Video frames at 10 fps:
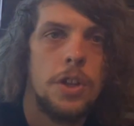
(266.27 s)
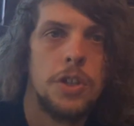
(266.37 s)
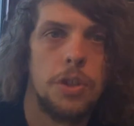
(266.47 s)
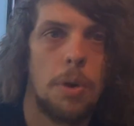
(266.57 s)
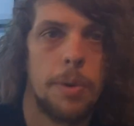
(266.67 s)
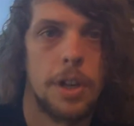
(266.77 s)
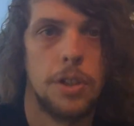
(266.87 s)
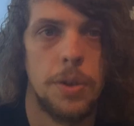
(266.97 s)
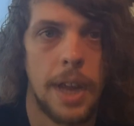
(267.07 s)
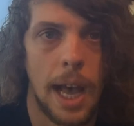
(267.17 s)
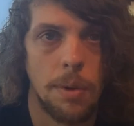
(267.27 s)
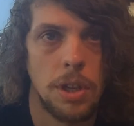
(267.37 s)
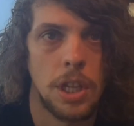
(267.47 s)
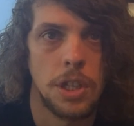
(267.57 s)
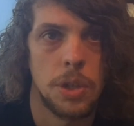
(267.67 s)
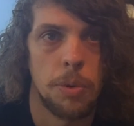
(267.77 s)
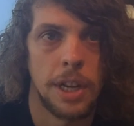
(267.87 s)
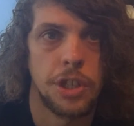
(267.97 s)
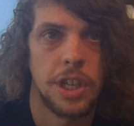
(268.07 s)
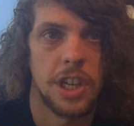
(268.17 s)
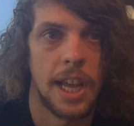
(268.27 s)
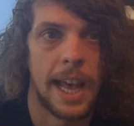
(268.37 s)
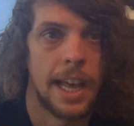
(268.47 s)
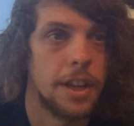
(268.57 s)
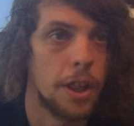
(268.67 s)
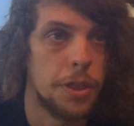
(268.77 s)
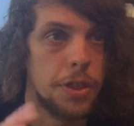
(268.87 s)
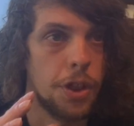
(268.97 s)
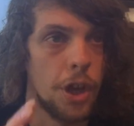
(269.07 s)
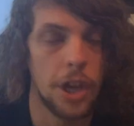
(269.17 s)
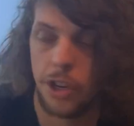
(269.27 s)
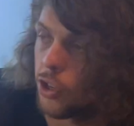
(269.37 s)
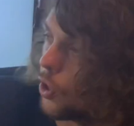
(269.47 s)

So what we're going to do now is we're actually going to add a 3rd